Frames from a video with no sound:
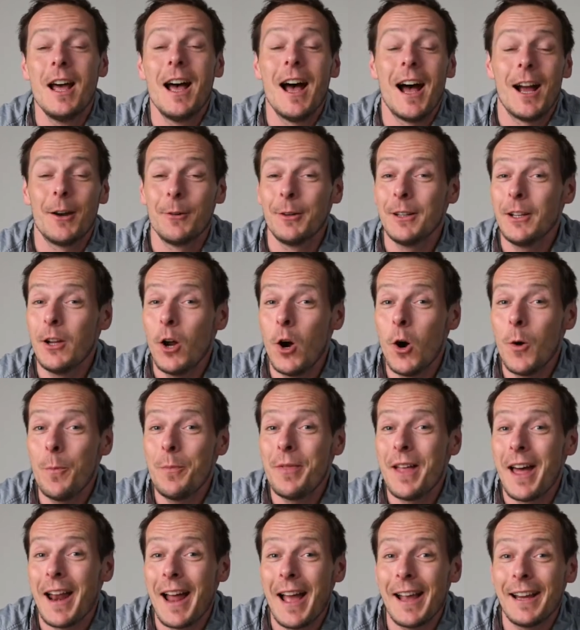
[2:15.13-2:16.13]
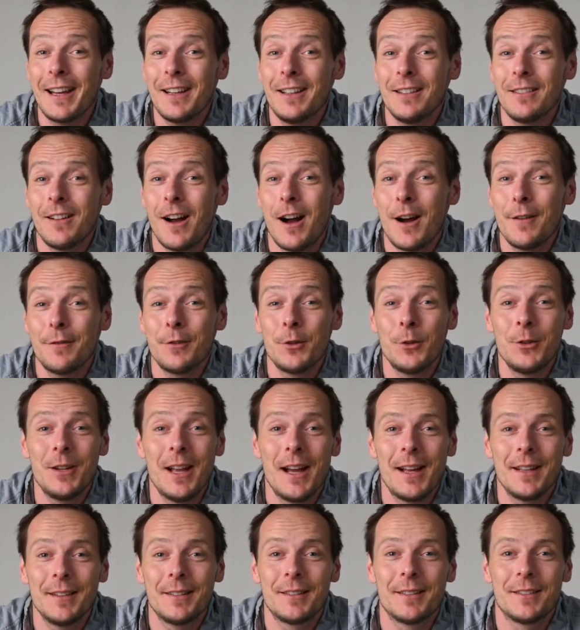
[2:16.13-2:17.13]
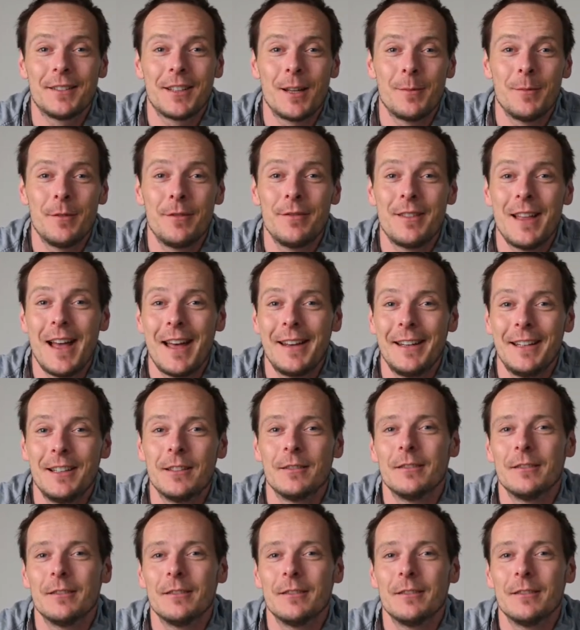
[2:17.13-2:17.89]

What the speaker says: I really hope that I can offer you guys some of that in